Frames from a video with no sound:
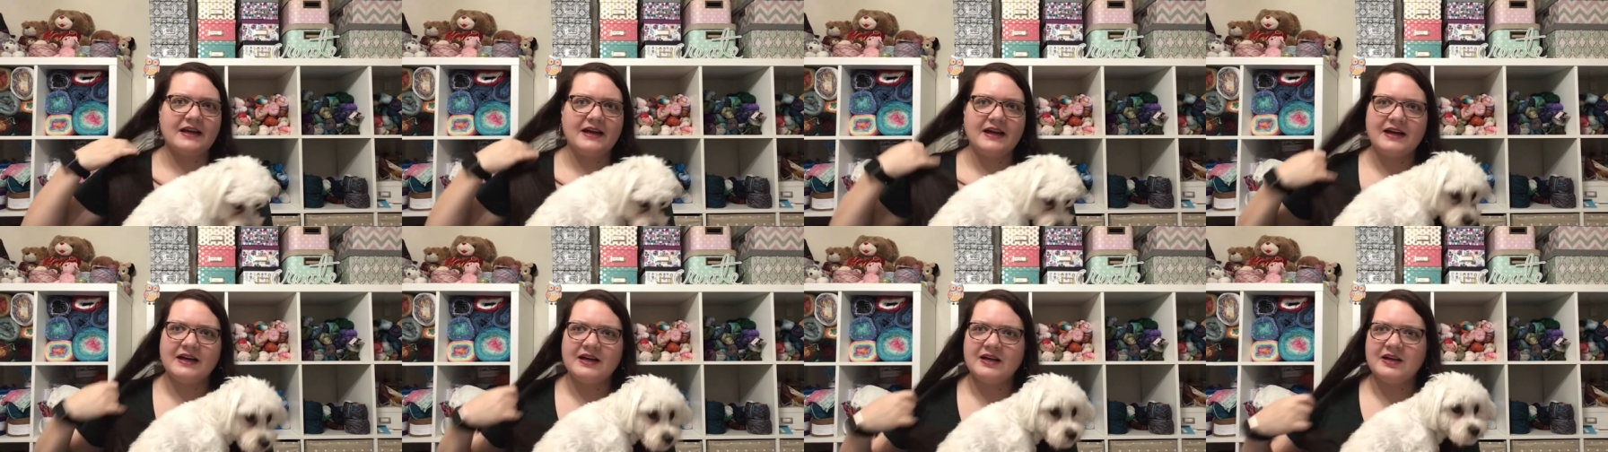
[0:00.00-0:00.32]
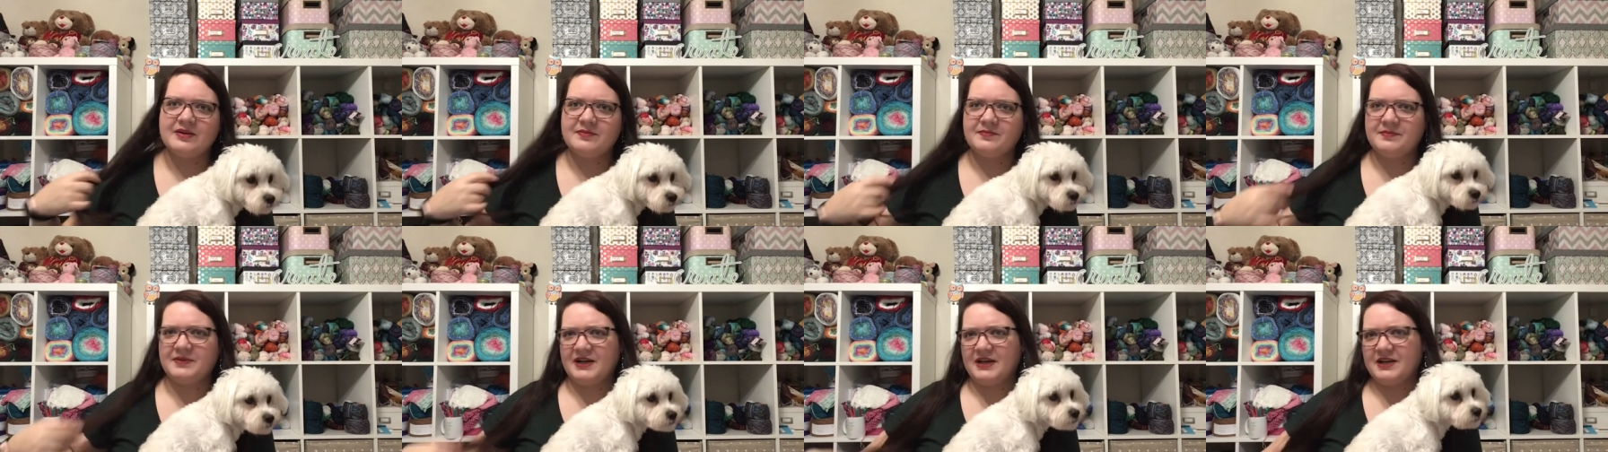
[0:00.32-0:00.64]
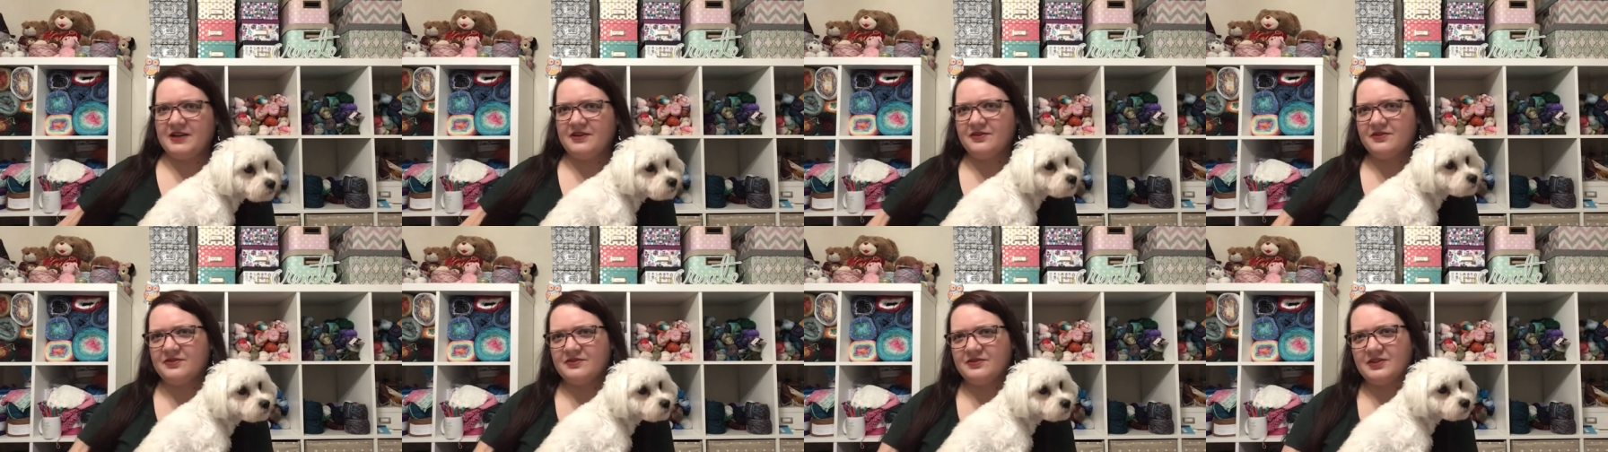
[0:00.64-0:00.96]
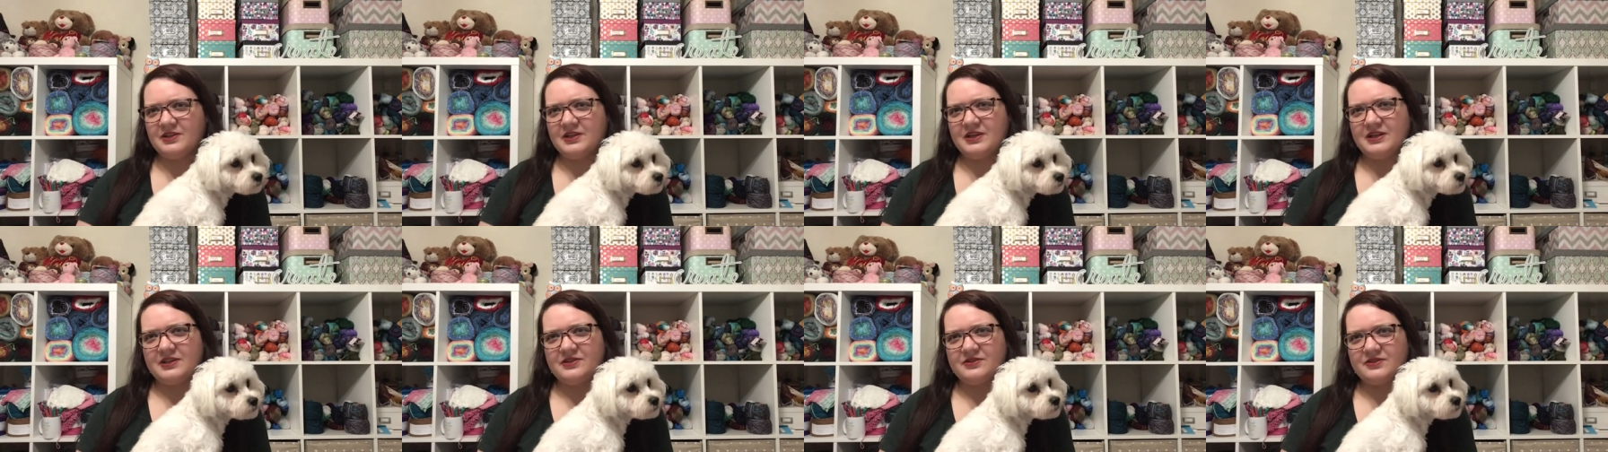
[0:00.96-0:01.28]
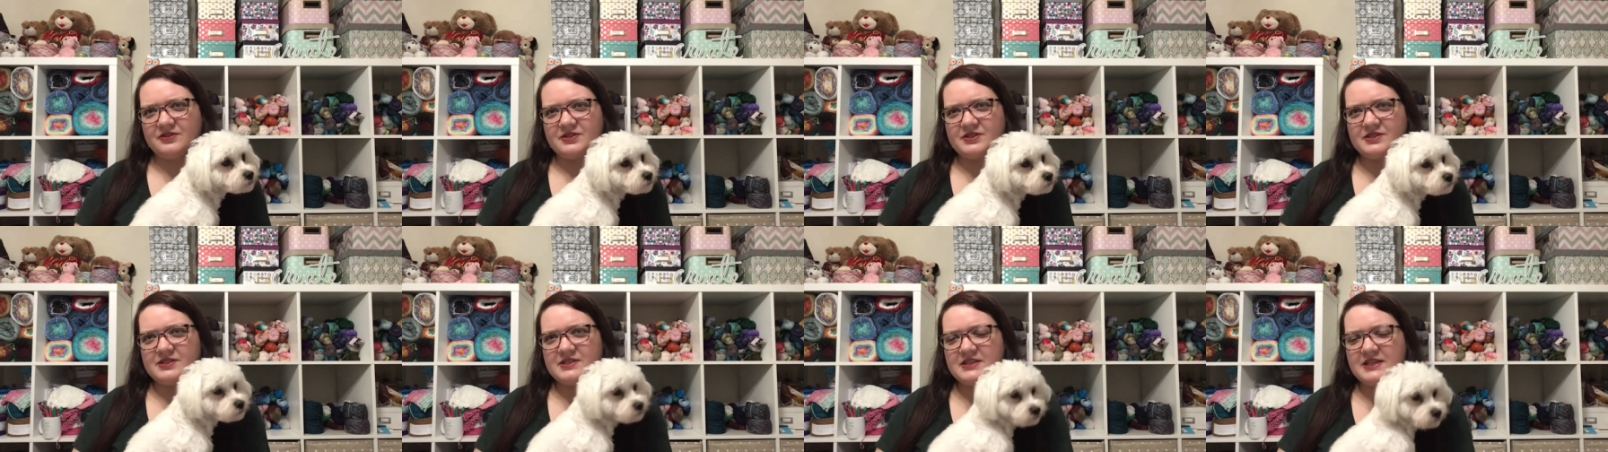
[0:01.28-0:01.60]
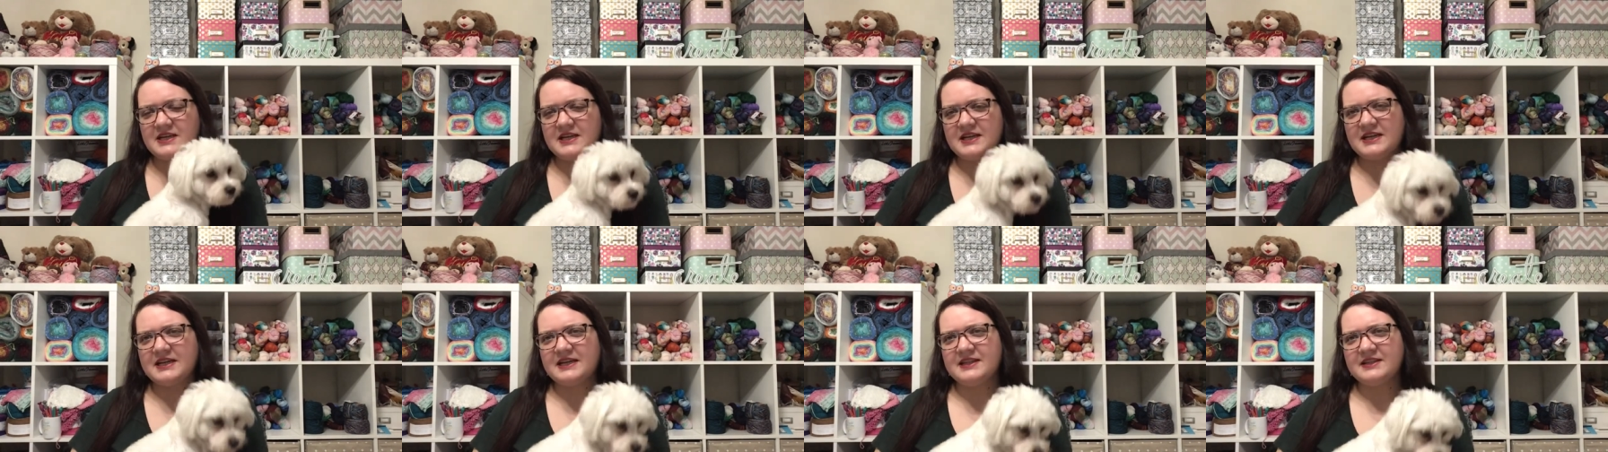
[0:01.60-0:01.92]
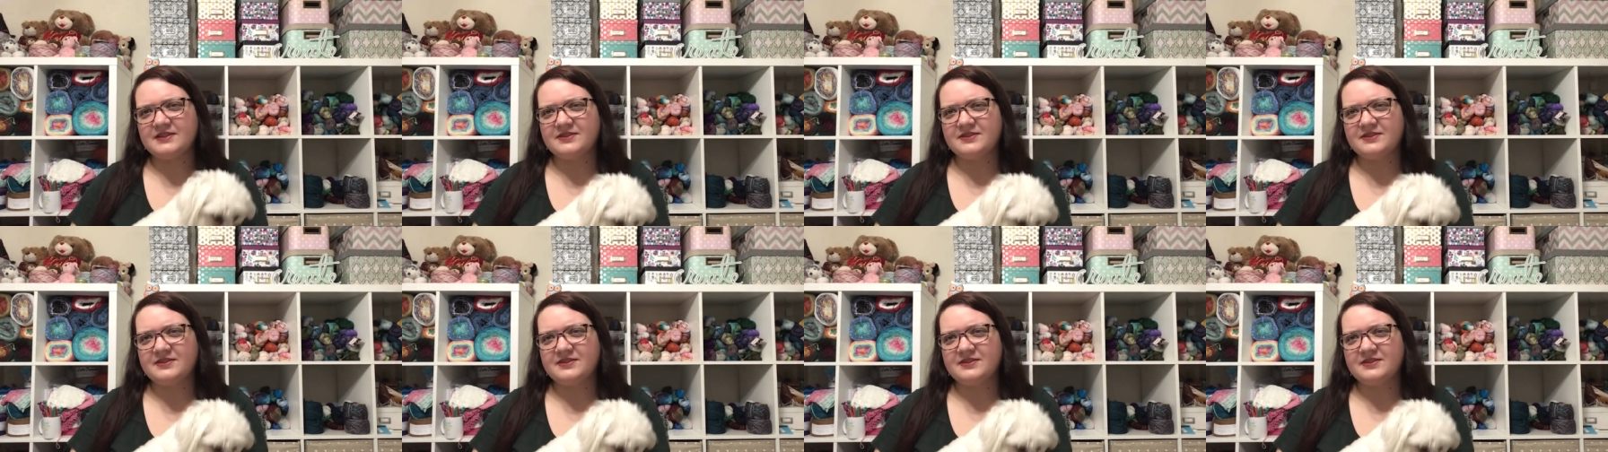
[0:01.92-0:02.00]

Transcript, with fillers: um, I don't really understand.